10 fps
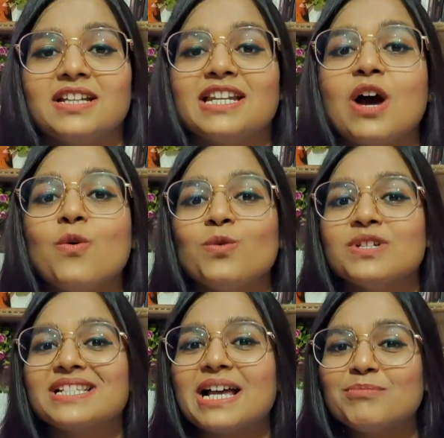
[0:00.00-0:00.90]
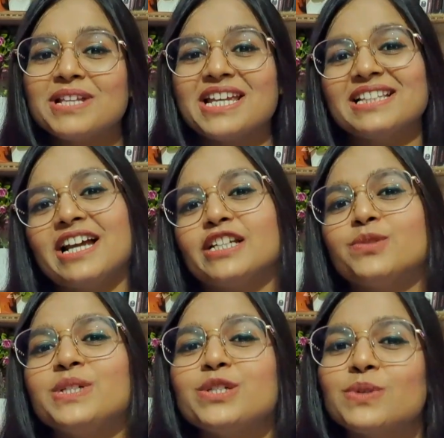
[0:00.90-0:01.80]
Now, something that you
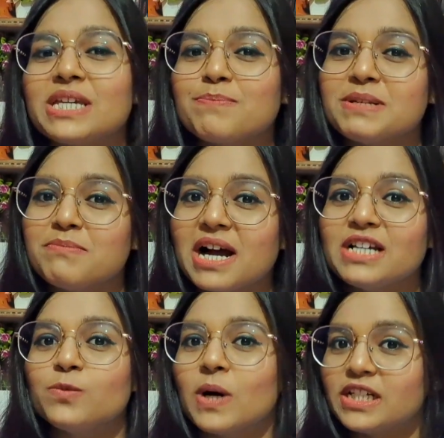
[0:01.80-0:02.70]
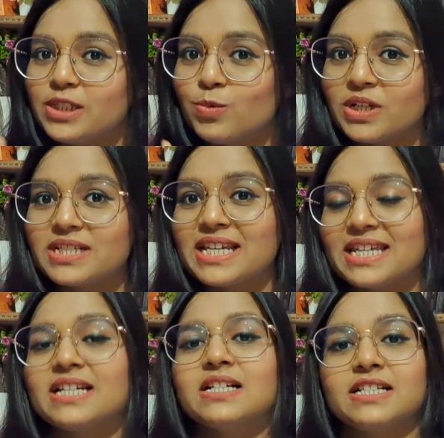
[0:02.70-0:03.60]
need to keep in mind while you are
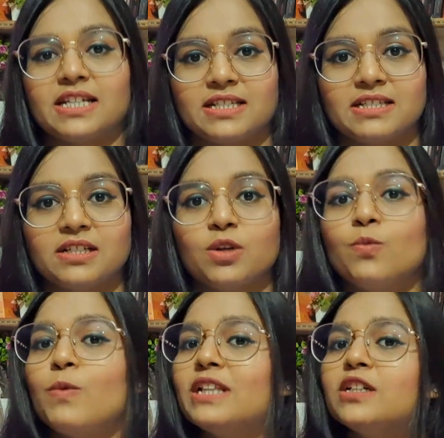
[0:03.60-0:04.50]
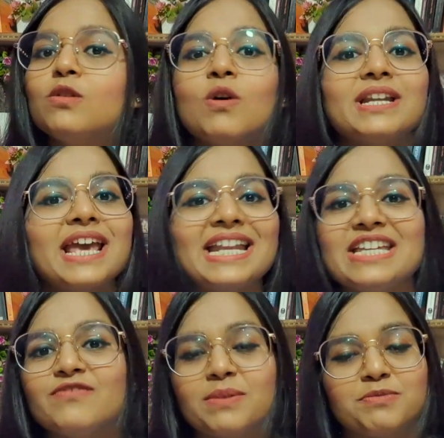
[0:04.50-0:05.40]
taking a test, whether on any
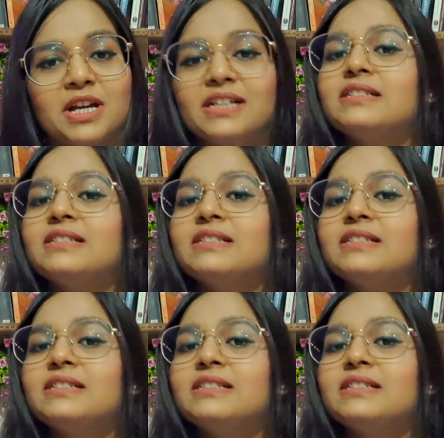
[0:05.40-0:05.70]
website,